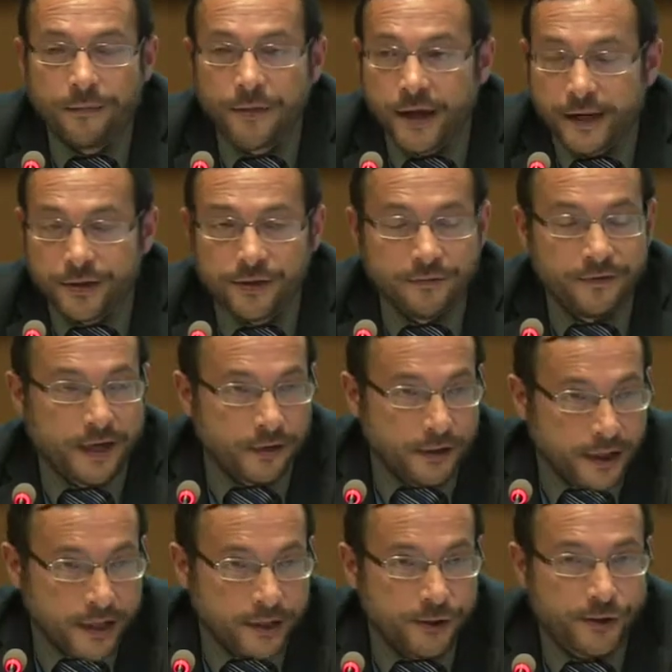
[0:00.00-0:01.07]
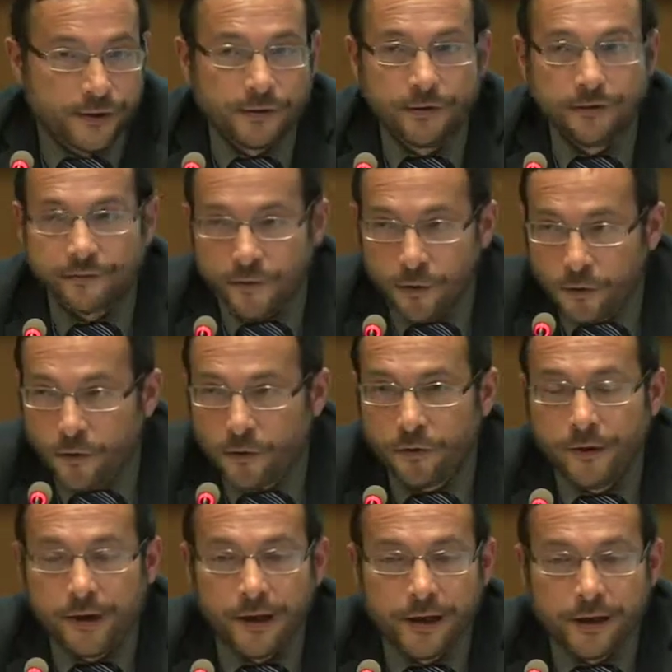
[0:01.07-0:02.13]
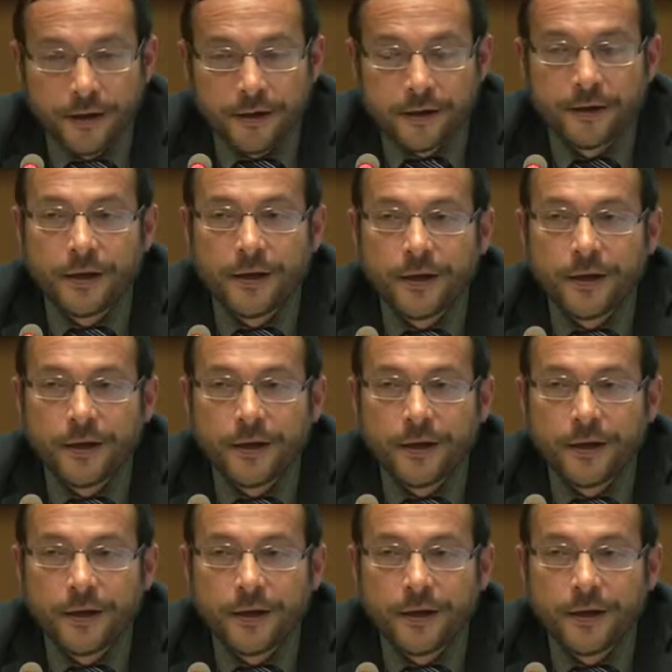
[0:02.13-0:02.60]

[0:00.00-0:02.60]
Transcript: the heads of delegation of all the